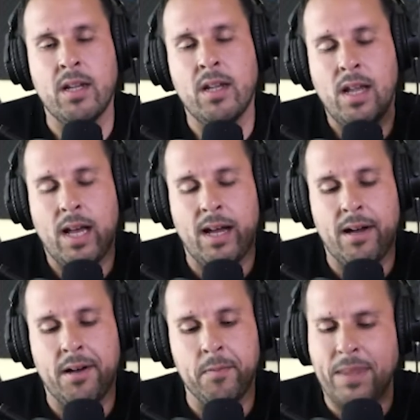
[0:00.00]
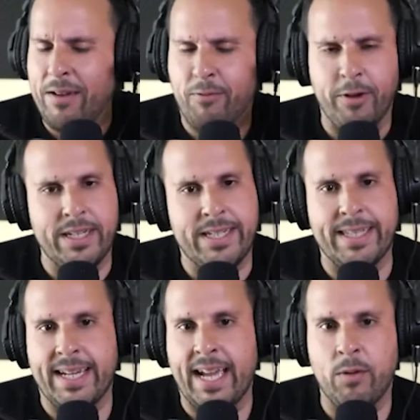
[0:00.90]
they really
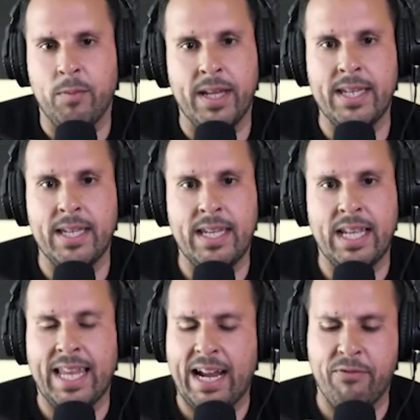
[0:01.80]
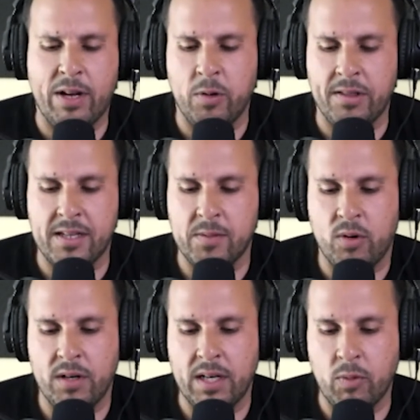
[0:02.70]
stick out, man. He like, I read one this
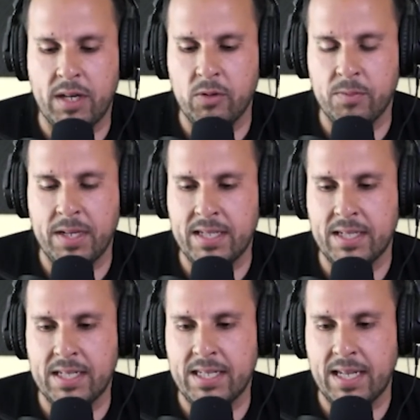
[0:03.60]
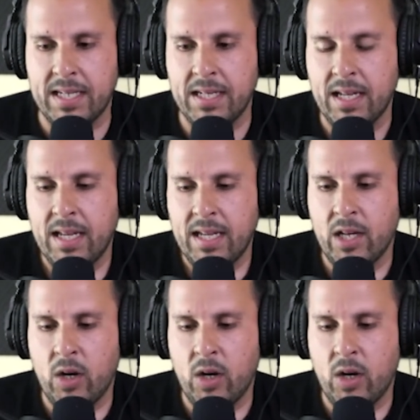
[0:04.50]
morning where he was basically saying, I